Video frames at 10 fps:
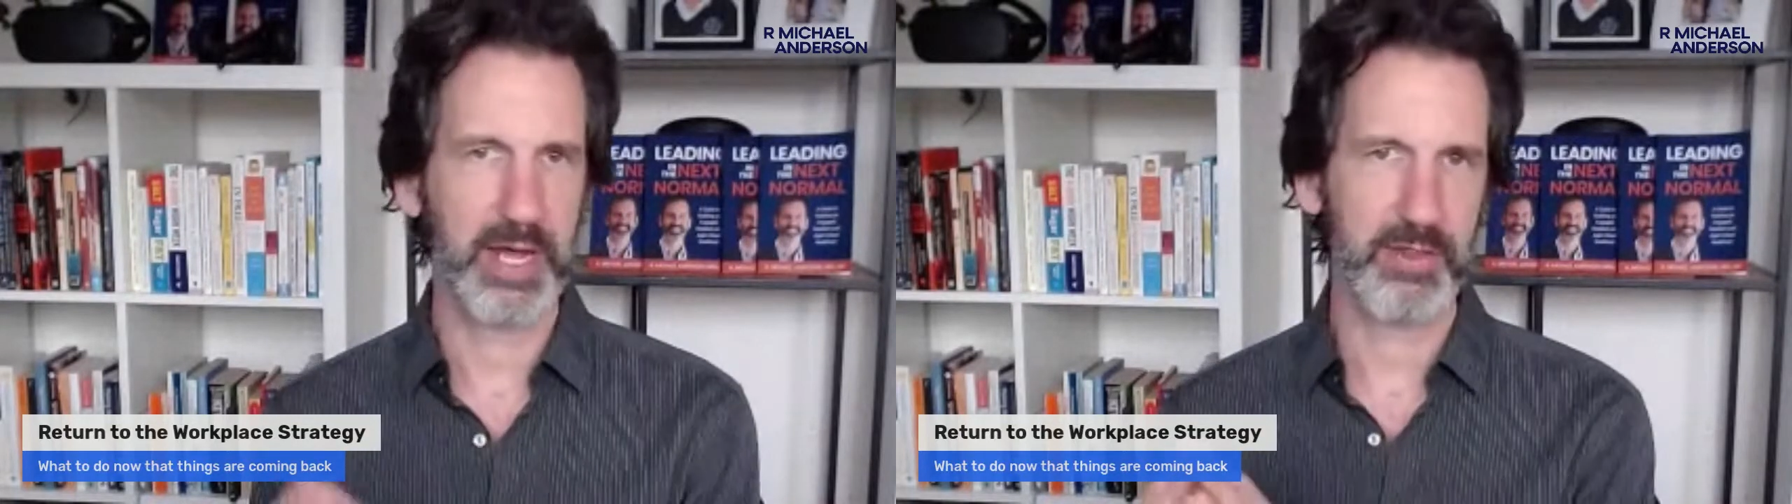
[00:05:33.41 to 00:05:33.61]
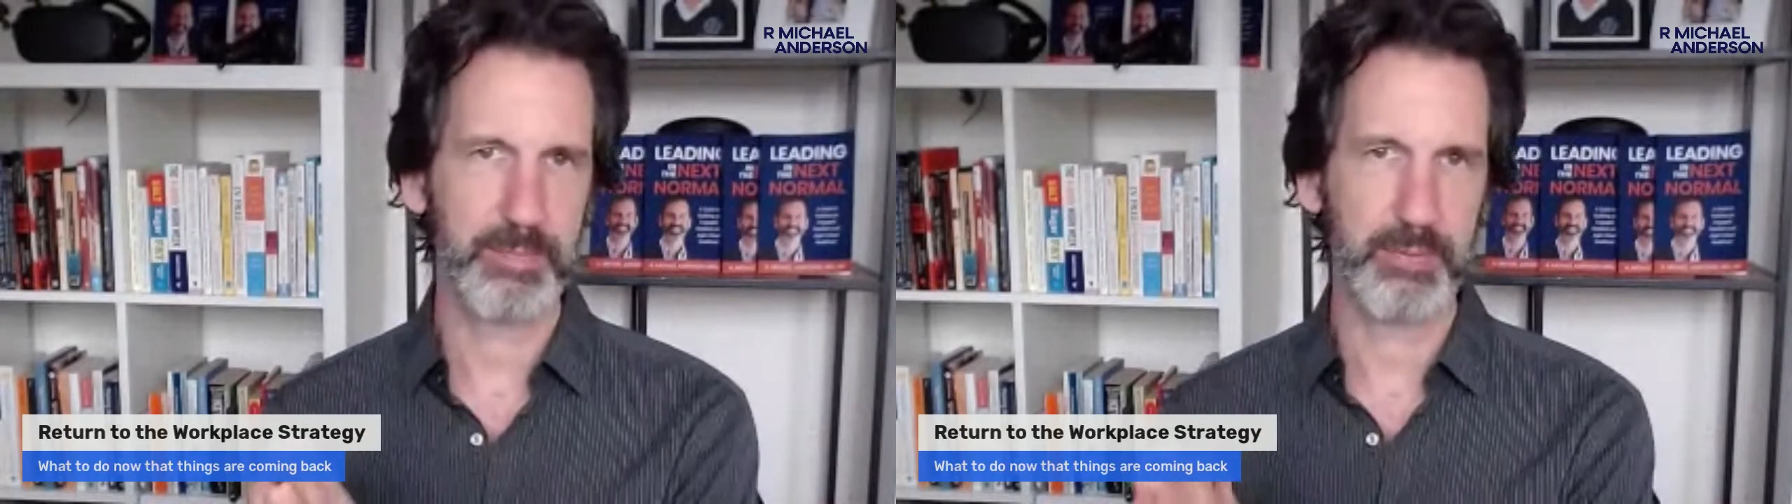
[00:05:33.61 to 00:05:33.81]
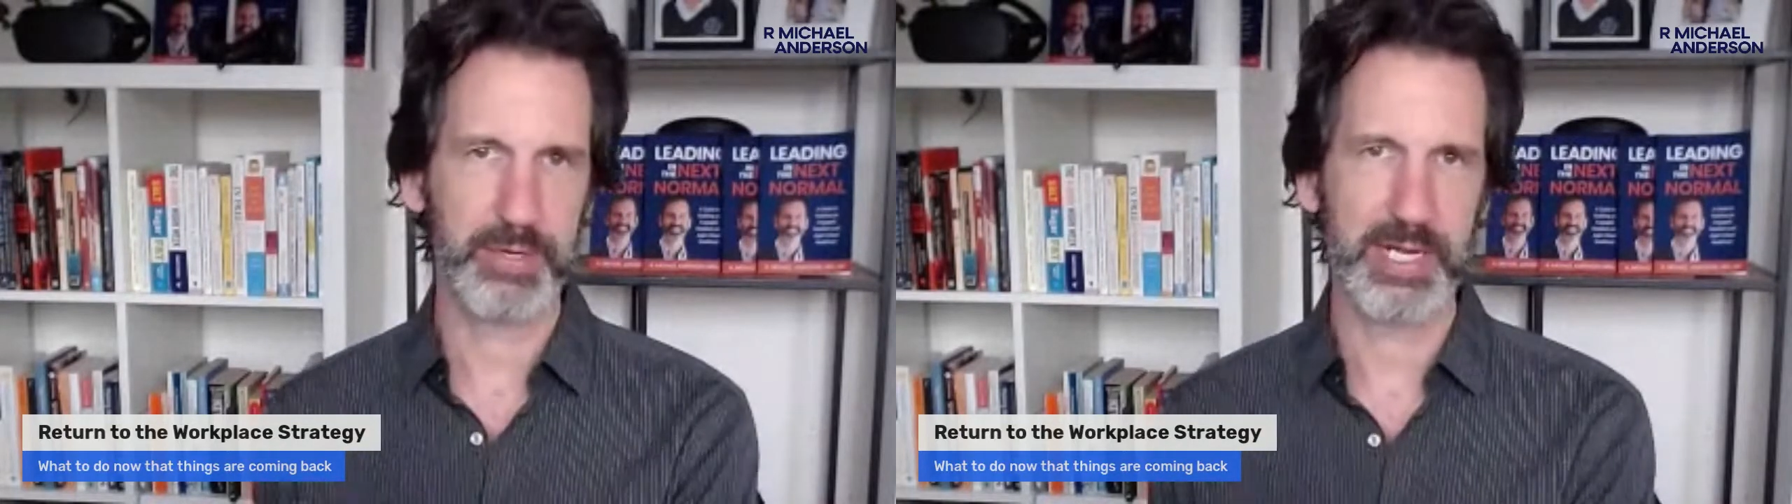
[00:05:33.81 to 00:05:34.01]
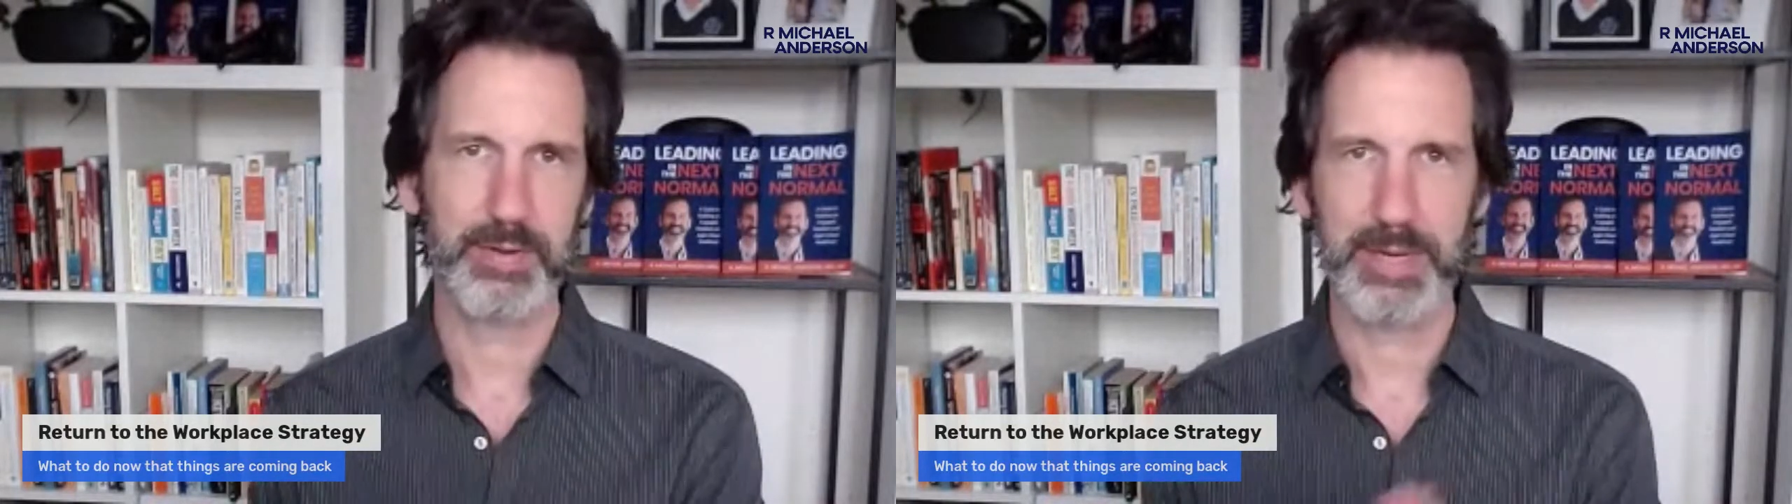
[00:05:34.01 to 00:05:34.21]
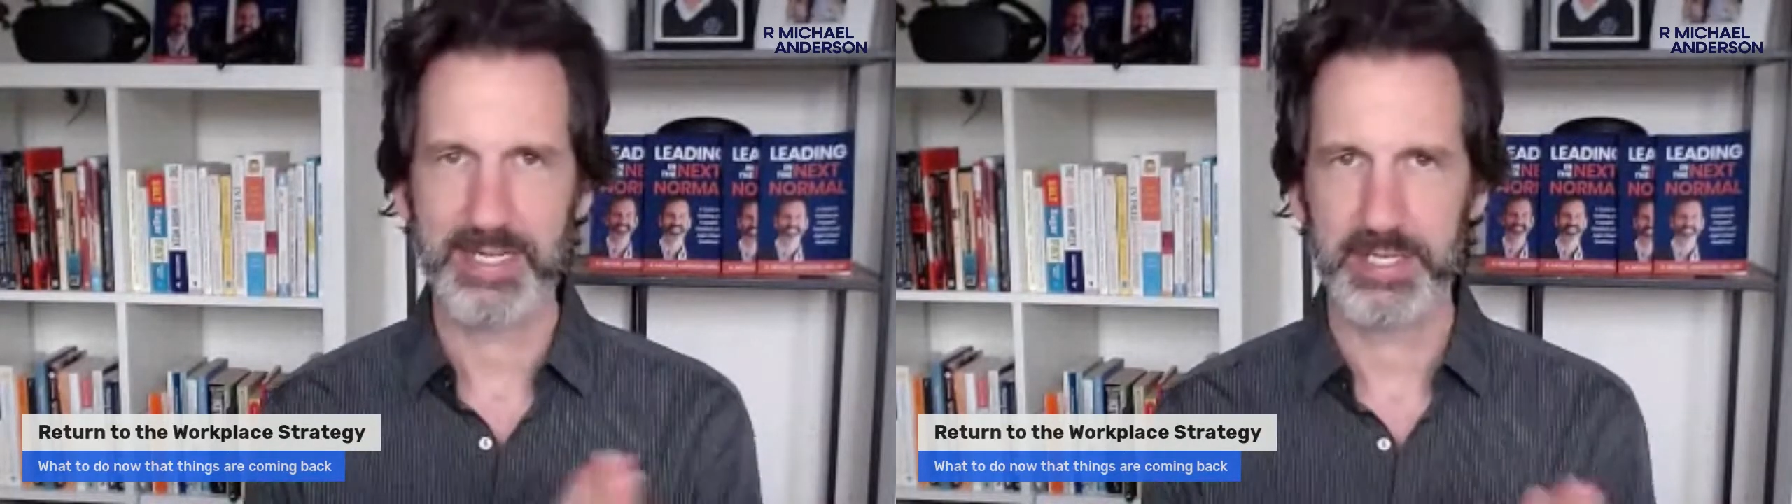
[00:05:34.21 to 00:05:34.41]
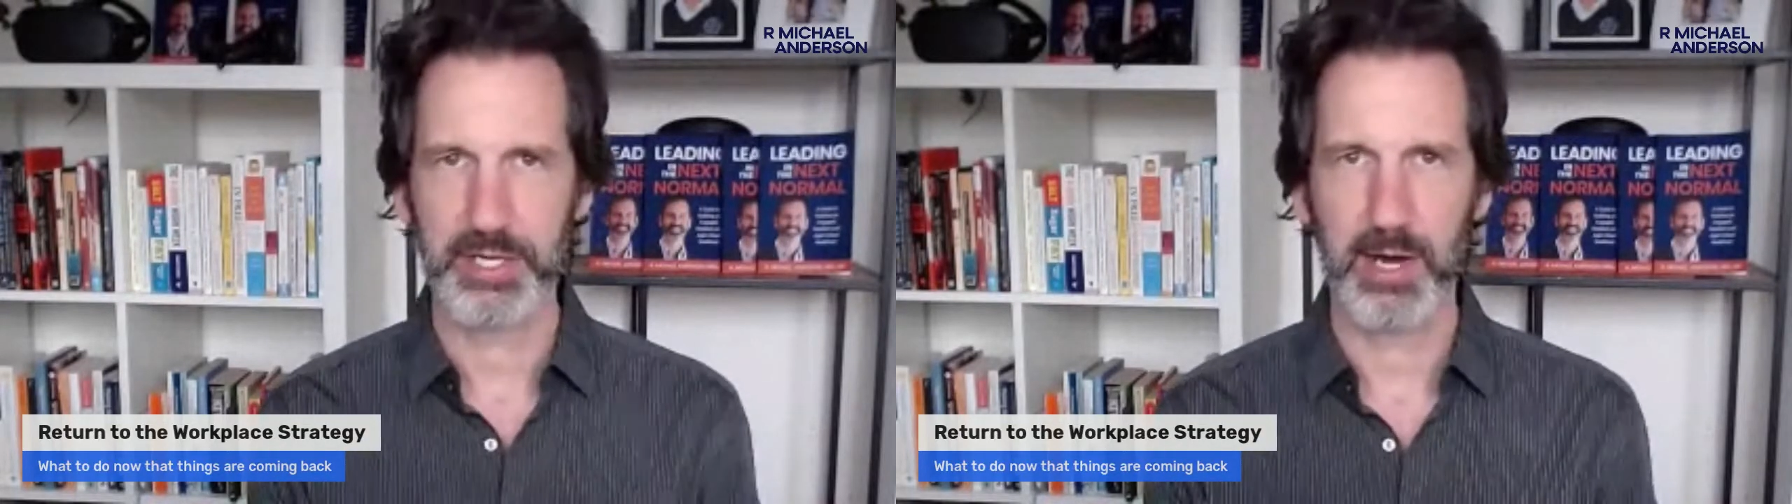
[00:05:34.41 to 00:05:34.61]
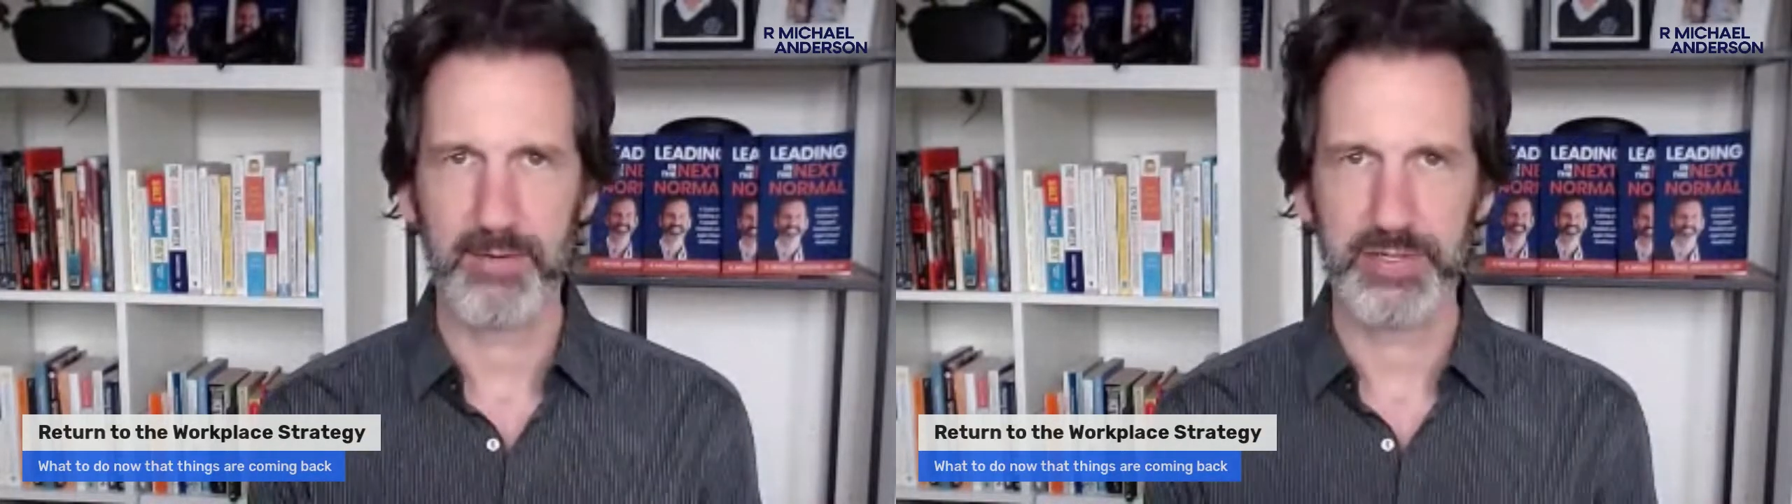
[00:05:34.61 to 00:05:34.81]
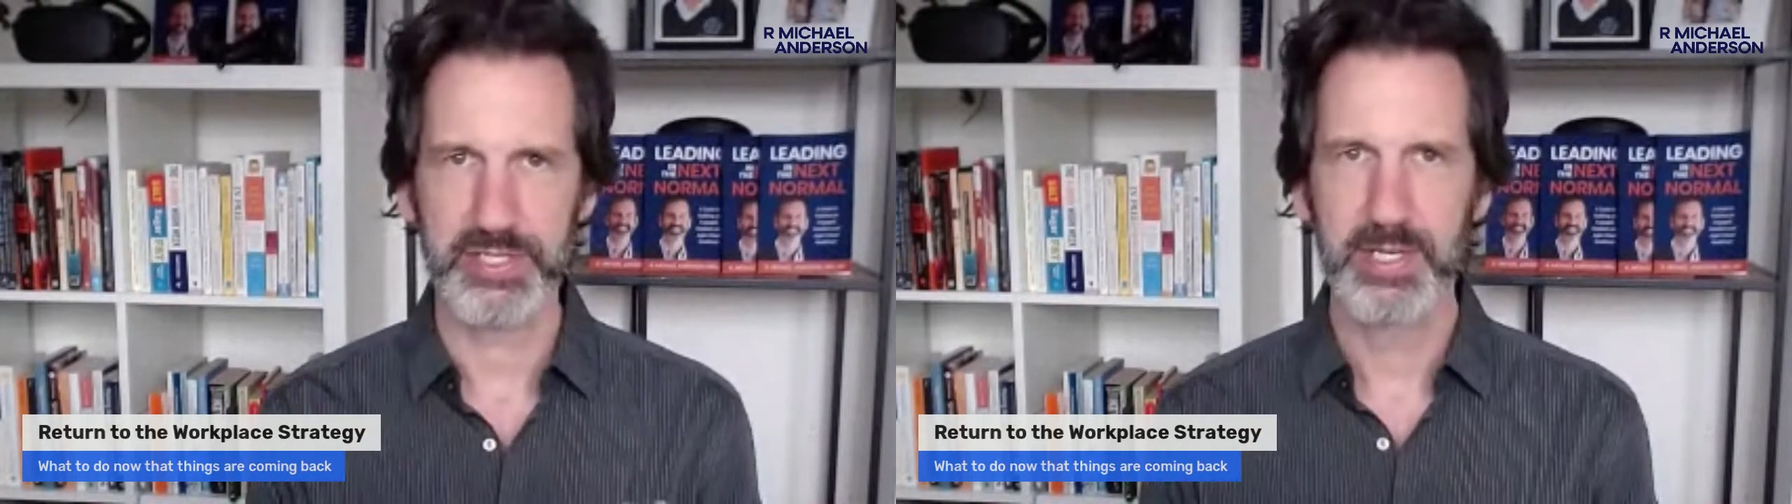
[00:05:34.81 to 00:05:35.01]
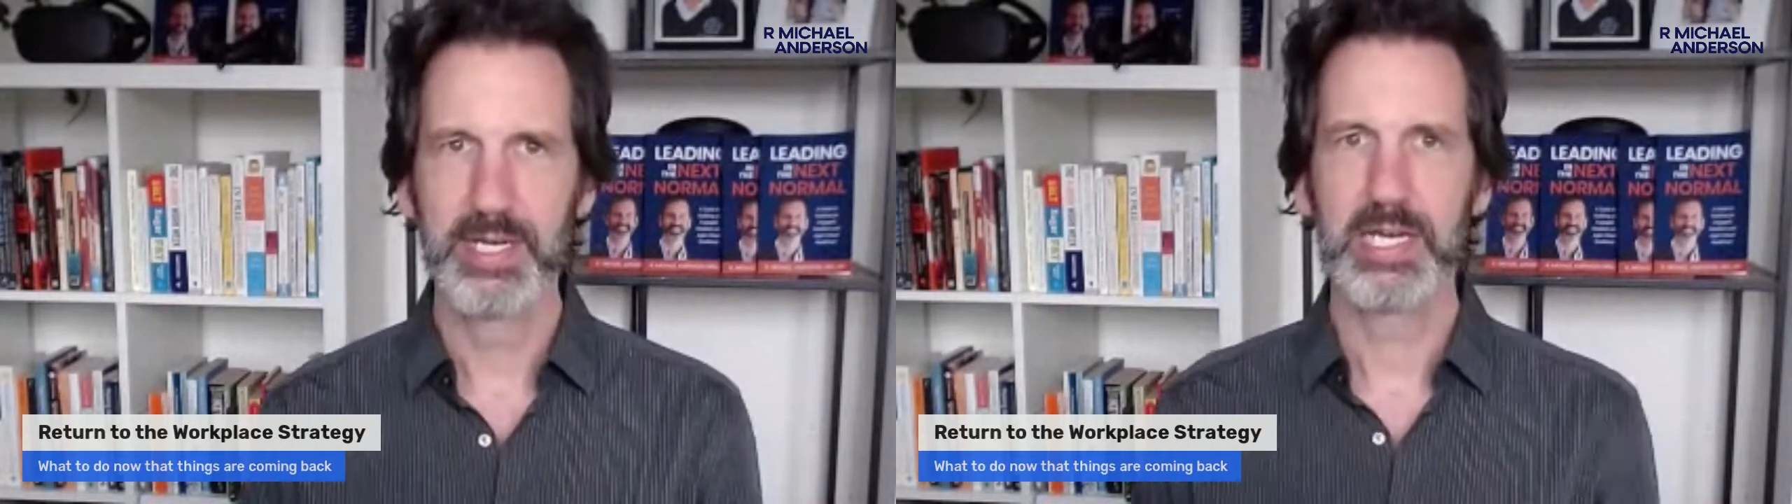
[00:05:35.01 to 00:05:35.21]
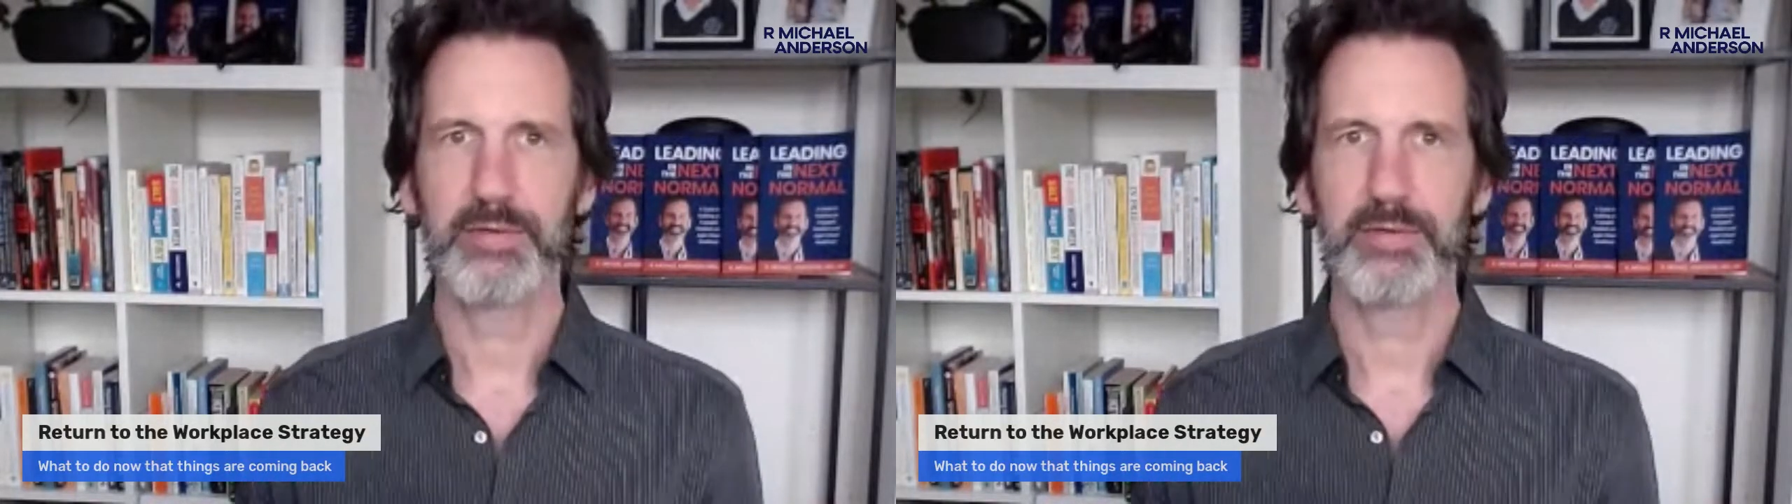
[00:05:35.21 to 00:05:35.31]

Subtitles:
now that people are coming back to the office,